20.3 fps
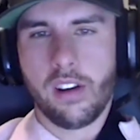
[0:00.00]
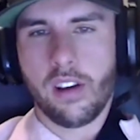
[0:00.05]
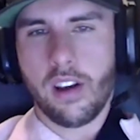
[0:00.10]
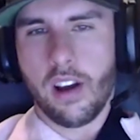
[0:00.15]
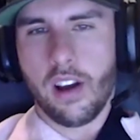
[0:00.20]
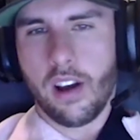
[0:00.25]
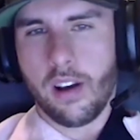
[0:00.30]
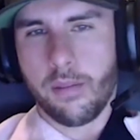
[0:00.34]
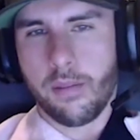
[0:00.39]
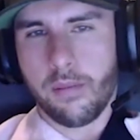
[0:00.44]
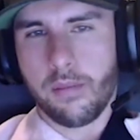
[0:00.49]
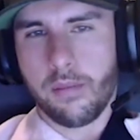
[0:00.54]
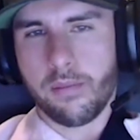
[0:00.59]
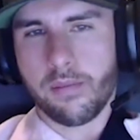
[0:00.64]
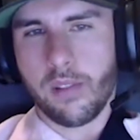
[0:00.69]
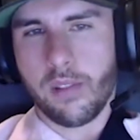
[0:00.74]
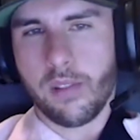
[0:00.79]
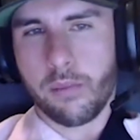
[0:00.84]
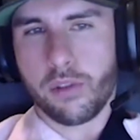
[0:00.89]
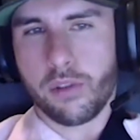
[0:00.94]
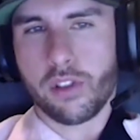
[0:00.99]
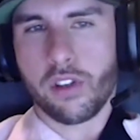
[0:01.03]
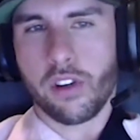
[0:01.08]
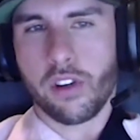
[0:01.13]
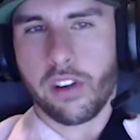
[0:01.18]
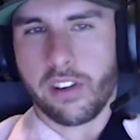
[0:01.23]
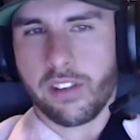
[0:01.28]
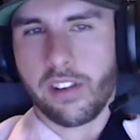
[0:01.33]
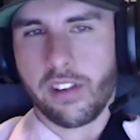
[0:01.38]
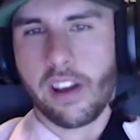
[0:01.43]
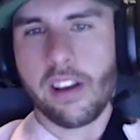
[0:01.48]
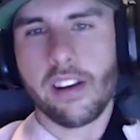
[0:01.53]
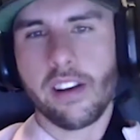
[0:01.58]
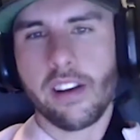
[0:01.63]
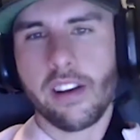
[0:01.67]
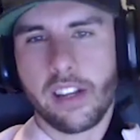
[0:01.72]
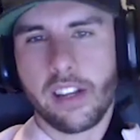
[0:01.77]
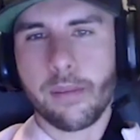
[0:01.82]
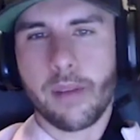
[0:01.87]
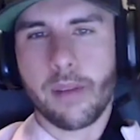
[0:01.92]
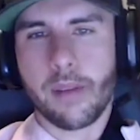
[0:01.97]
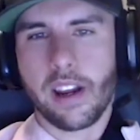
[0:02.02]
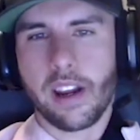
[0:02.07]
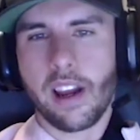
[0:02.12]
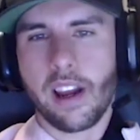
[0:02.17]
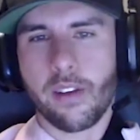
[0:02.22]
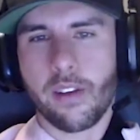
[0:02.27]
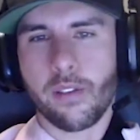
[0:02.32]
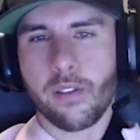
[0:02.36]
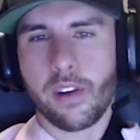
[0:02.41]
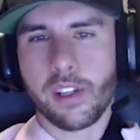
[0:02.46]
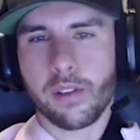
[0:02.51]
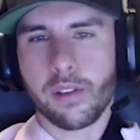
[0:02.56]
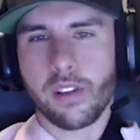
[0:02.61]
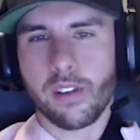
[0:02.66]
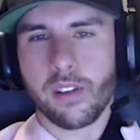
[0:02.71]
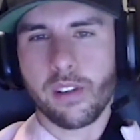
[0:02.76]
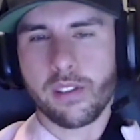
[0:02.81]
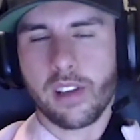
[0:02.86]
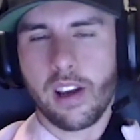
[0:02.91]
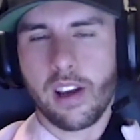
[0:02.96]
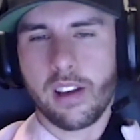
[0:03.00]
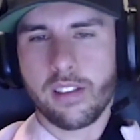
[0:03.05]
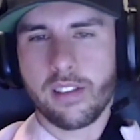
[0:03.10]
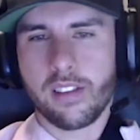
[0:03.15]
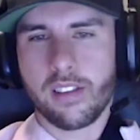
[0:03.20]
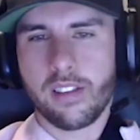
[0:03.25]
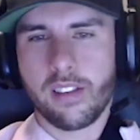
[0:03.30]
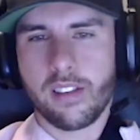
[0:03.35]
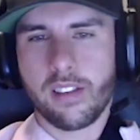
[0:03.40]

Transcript: Um, I'm sure excited to get back out and race with those guys.